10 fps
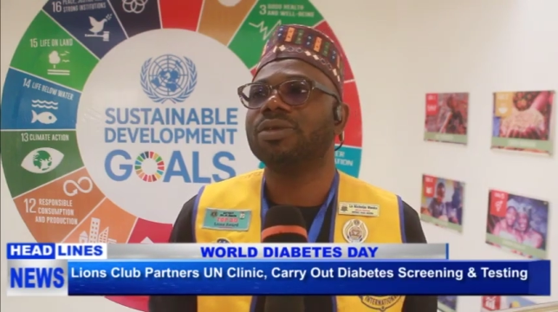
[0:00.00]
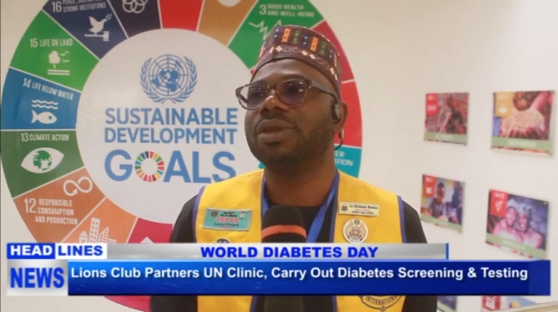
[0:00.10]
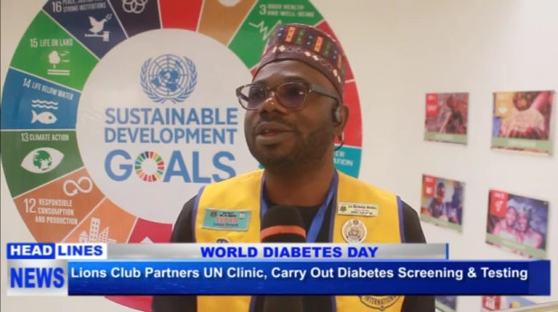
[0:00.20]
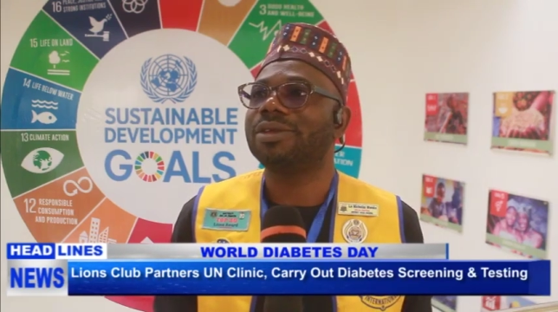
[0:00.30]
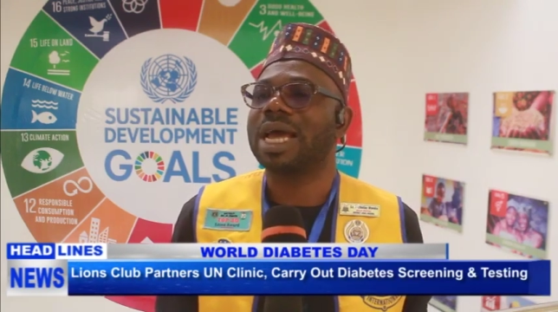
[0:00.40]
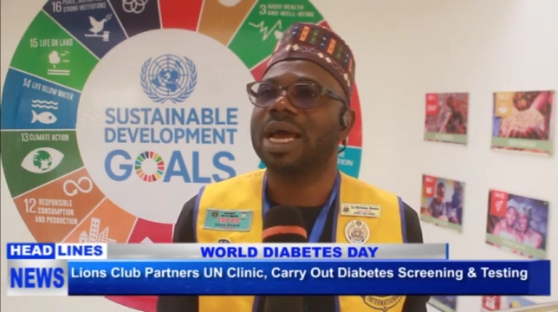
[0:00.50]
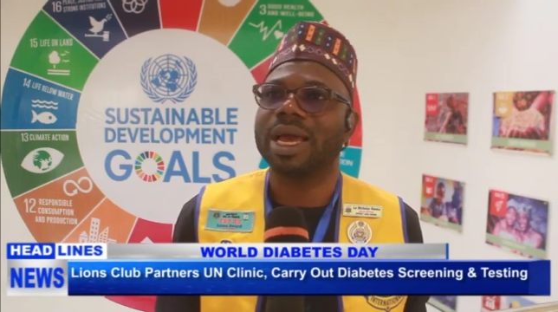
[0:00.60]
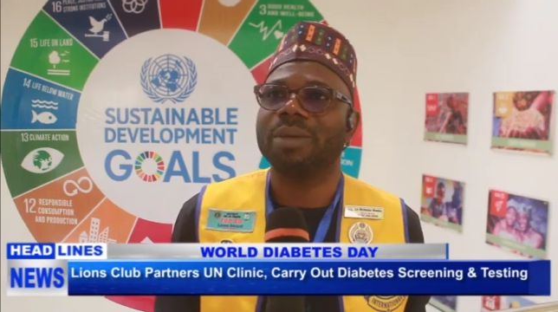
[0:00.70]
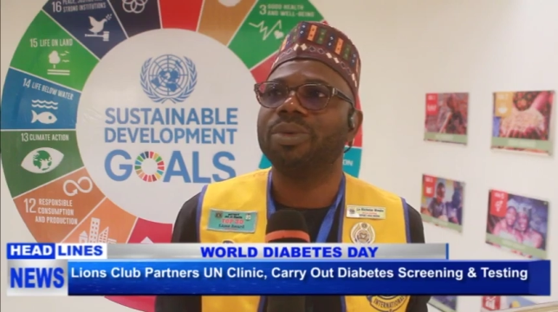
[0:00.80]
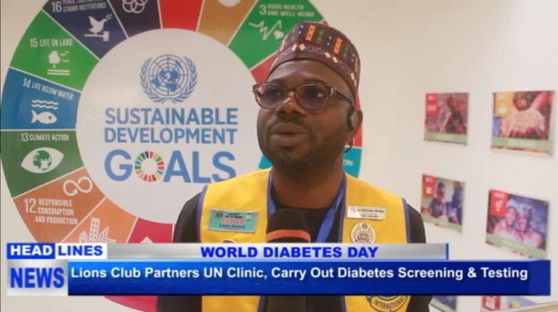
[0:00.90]
So this can
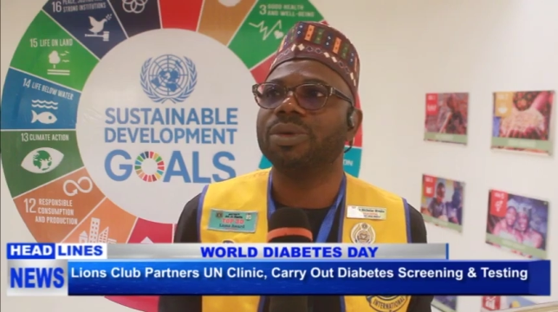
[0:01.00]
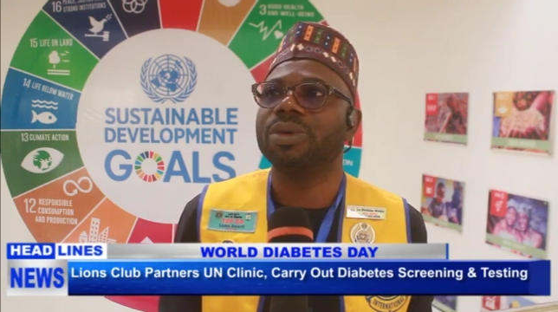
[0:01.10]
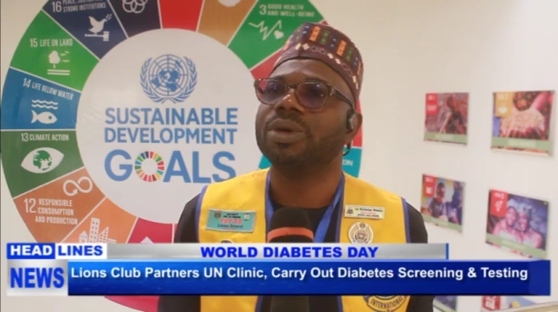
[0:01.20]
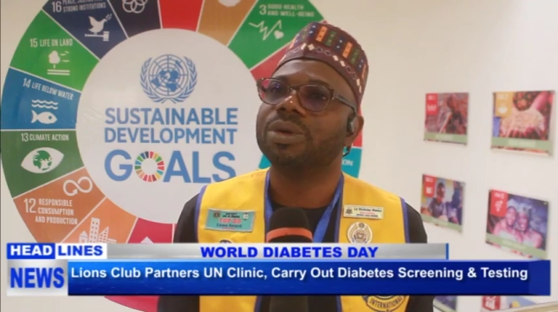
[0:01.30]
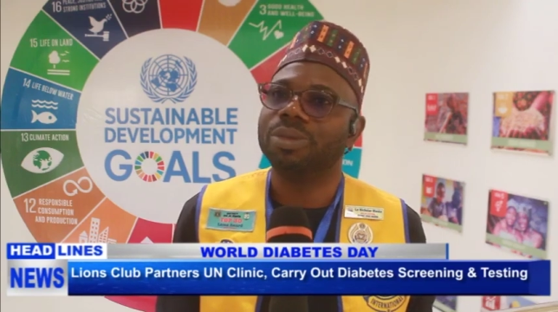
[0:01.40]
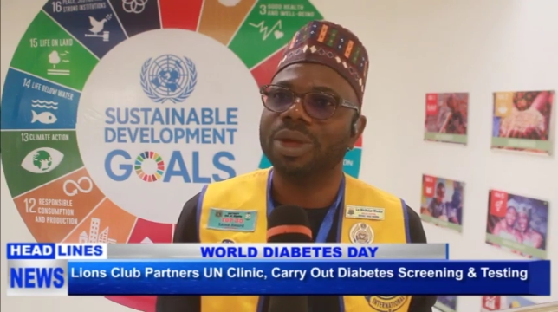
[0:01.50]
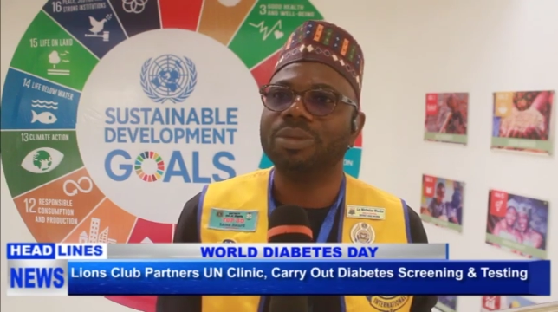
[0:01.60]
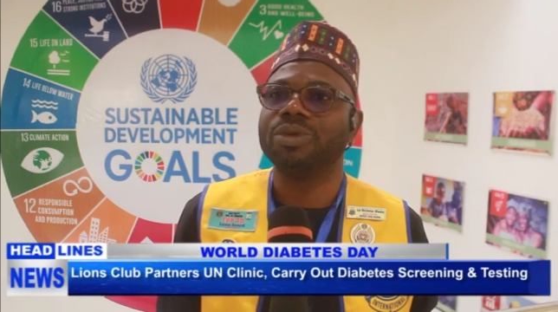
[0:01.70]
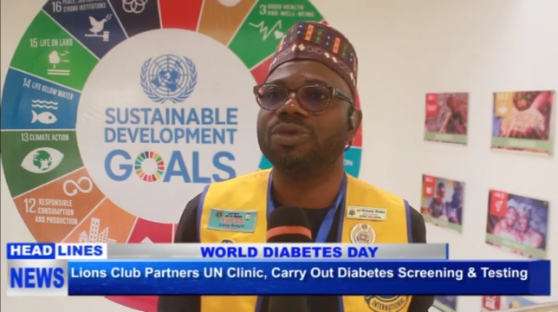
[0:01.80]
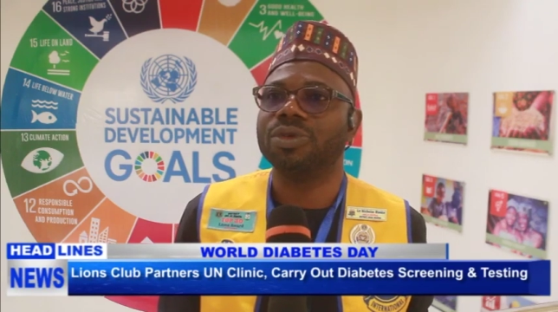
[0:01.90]
help you be
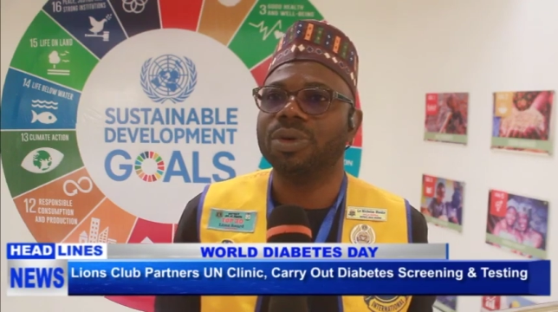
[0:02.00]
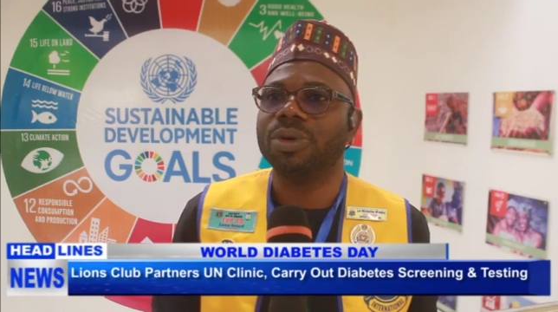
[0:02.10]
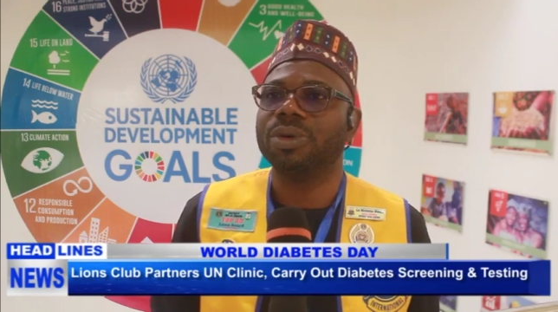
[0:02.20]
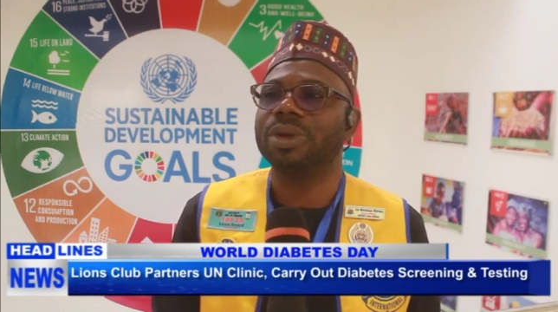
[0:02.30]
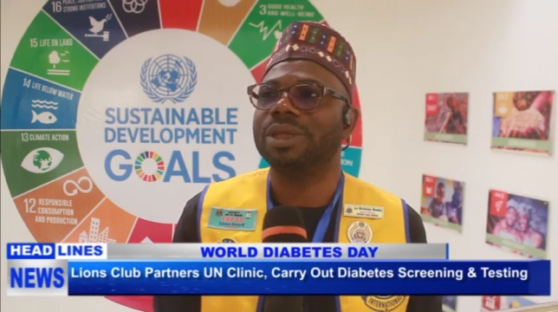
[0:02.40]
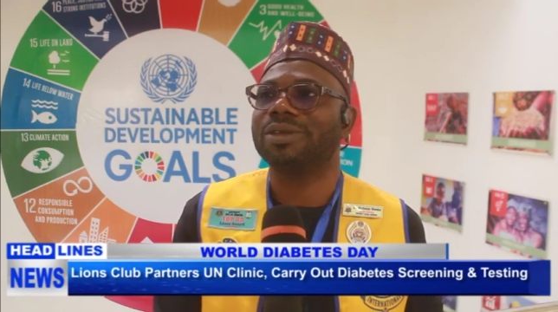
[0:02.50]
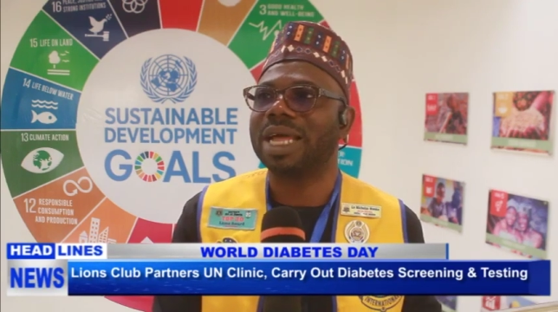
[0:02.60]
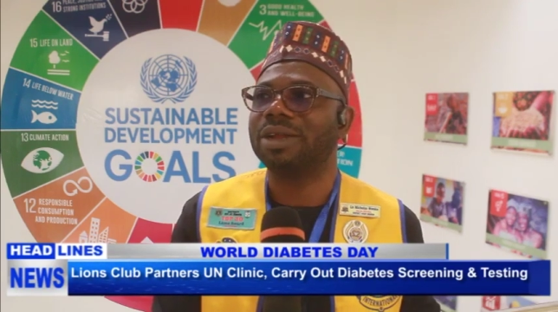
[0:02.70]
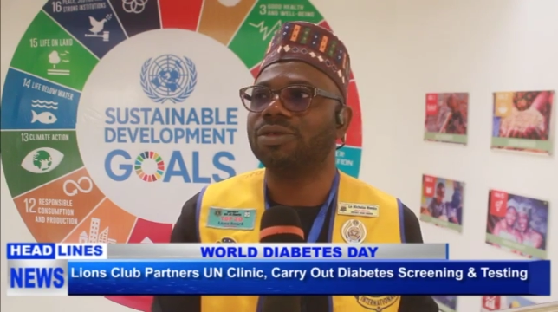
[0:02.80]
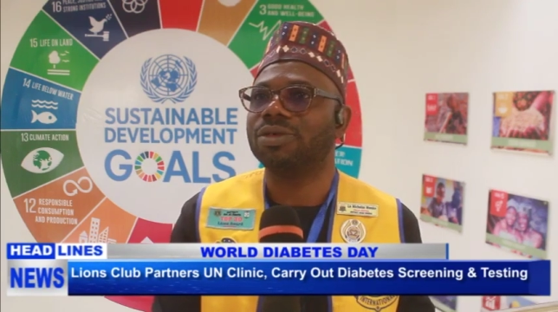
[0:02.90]
able to know the
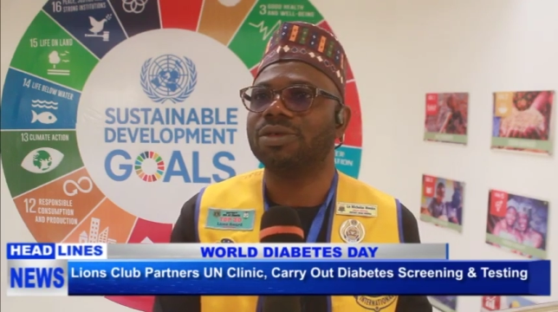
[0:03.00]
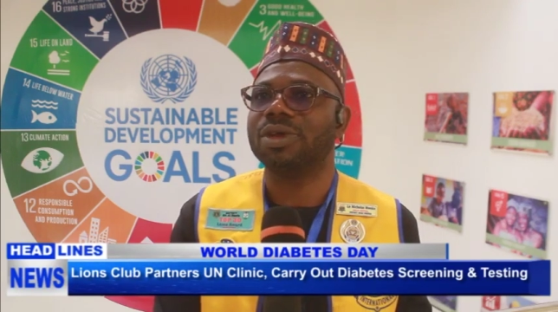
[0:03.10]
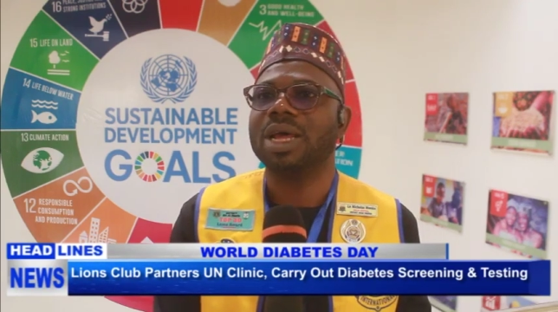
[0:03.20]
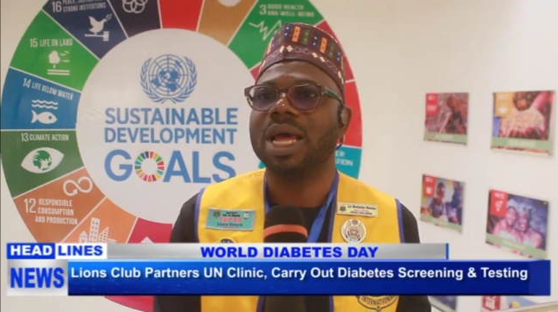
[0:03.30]
status.